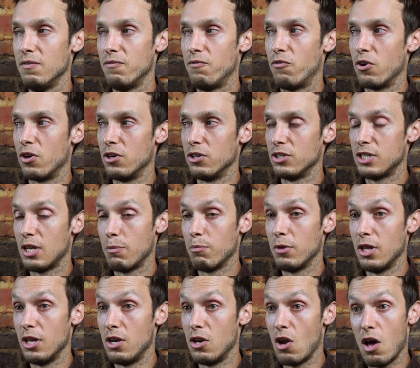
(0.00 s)
for some
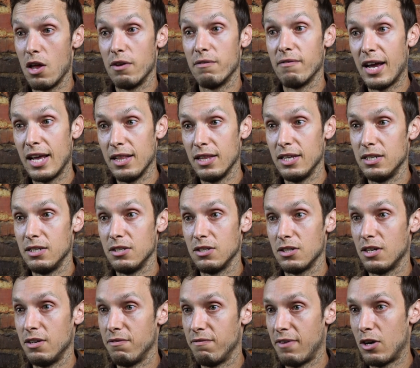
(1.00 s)
of the nonviolent
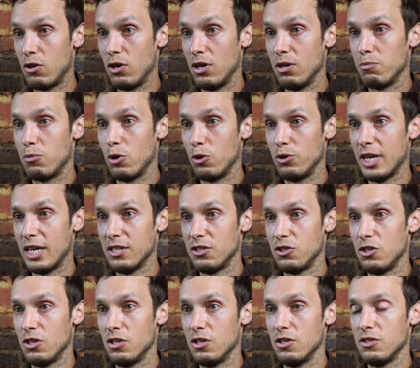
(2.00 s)
Confederate
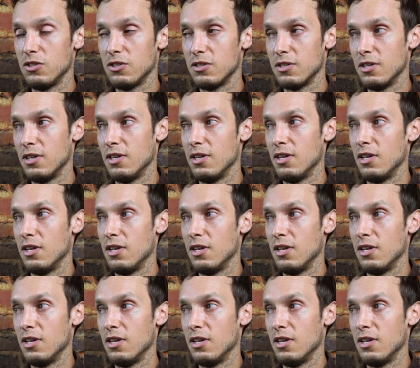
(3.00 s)
protesters,